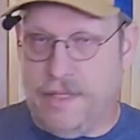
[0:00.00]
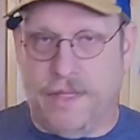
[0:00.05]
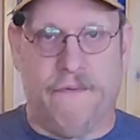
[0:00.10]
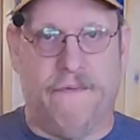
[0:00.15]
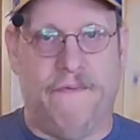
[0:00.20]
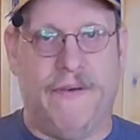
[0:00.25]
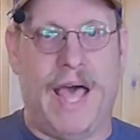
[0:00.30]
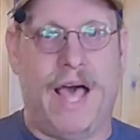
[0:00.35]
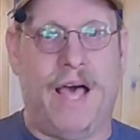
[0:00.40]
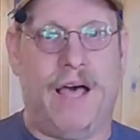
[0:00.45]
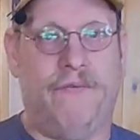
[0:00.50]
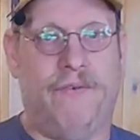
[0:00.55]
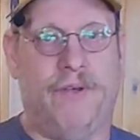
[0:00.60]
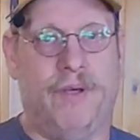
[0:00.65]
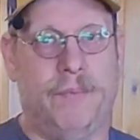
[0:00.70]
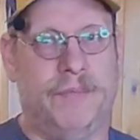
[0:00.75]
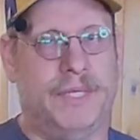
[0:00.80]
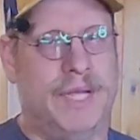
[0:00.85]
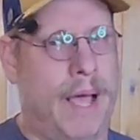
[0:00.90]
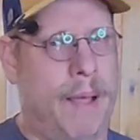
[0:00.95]
the valve
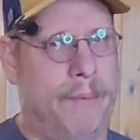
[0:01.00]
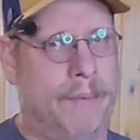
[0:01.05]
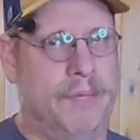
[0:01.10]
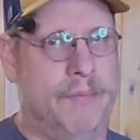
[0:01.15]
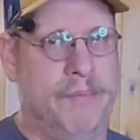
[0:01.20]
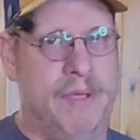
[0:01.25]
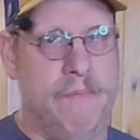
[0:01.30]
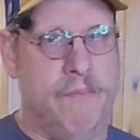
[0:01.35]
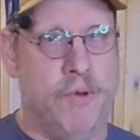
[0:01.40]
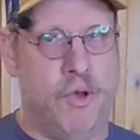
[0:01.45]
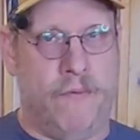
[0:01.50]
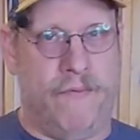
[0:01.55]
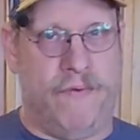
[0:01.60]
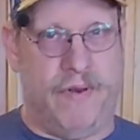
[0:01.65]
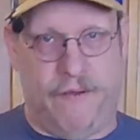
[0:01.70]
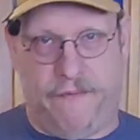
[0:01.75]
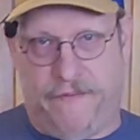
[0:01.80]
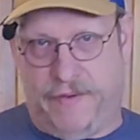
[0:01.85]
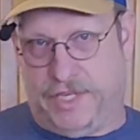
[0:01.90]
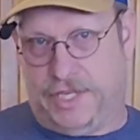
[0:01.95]
up top to be
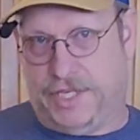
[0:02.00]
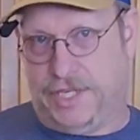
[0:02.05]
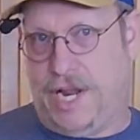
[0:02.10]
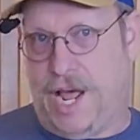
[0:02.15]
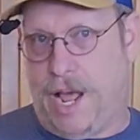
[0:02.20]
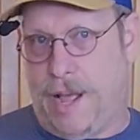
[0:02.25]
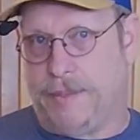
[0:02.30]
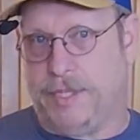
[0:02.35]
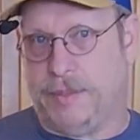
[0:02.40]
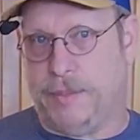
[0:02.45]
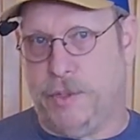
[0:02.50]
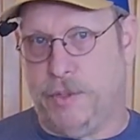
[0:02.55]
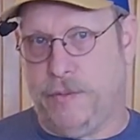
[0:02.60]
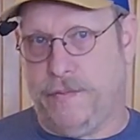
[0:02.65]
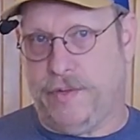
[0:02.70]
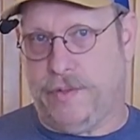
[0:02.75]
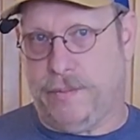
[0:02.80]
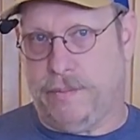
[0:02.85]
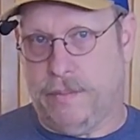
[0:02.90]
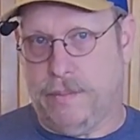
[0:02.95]
moving. If it stops
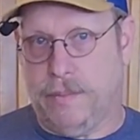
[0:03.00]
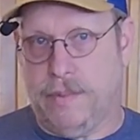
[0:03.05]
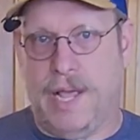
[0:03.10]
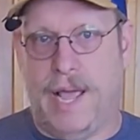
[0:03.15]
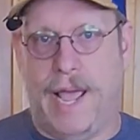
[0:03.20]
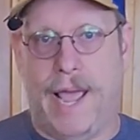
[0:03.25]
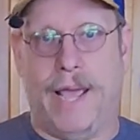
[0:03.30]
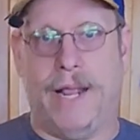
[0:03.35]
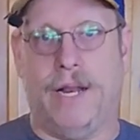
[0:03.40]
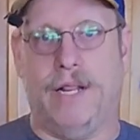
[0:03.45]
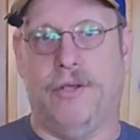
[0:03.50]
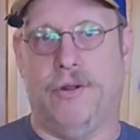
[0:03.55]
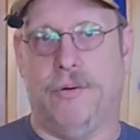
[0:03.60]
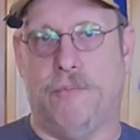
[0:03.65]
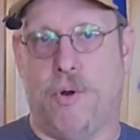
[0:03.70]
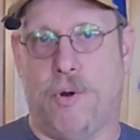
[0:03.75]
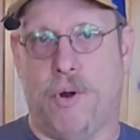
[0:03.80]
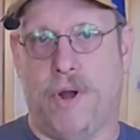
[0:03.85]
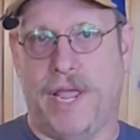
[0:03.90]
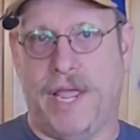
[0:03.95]
moving, add a little
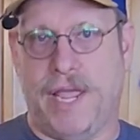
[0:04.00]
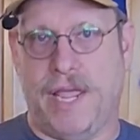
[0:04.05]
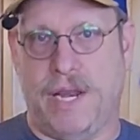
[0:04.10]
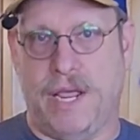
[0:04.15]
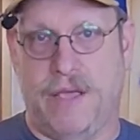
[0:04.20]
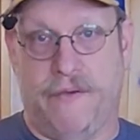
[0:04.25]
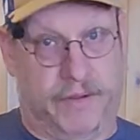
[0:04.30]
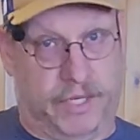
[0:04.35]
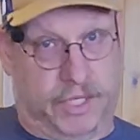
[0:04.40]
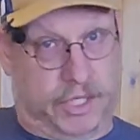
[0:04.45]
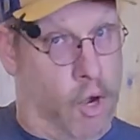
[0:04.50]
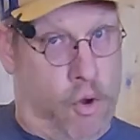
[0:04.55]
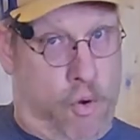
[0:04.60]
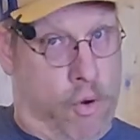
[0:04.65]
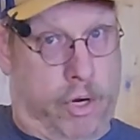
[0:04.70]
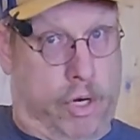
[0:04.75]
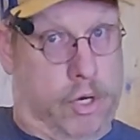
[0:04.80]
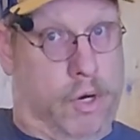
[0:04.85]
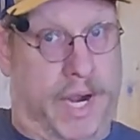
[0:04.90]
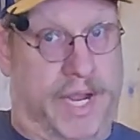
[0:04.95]
more heat. If it's
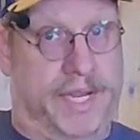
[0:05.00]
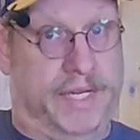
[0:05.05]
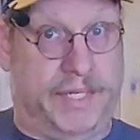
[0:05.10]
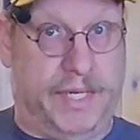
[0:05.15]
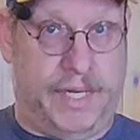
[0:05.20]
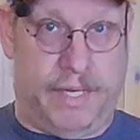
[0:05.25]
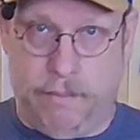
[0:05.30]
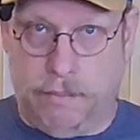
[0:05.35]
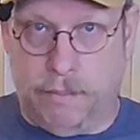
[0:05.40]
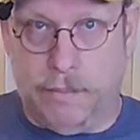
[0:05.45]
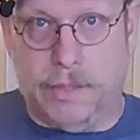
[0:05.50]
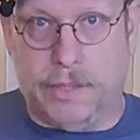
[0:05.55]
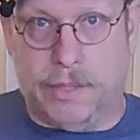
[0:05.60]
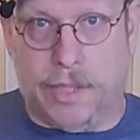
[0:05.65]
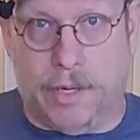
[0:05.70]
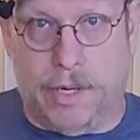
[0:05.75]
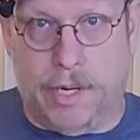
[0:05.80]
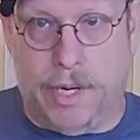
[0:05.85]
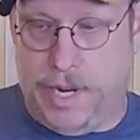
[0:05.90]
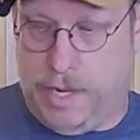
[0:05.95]
going crazy,
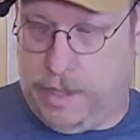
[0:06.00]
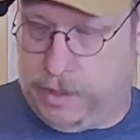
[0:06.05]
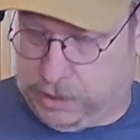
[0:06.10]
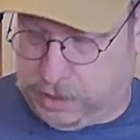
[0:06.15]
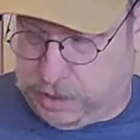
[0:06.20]
turn it down